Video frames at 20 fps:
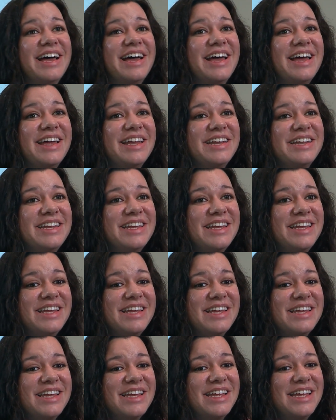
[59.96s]
and
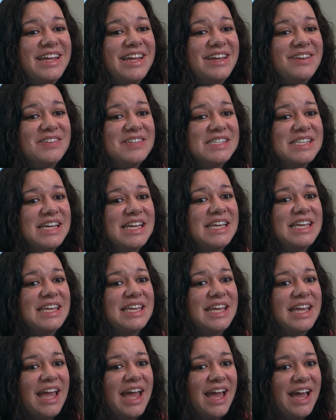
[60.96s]
he was like,
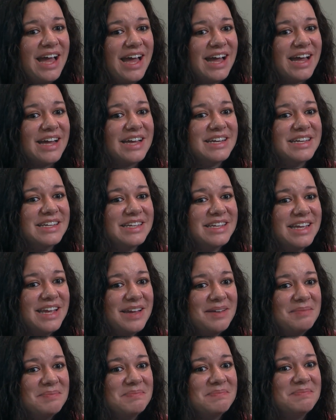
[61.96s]
yeah,
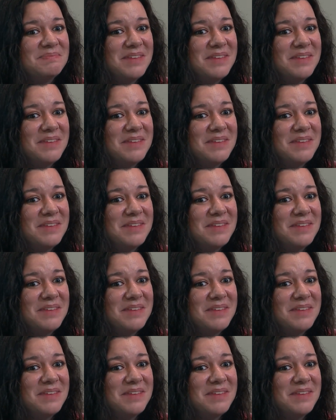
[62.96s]
yep.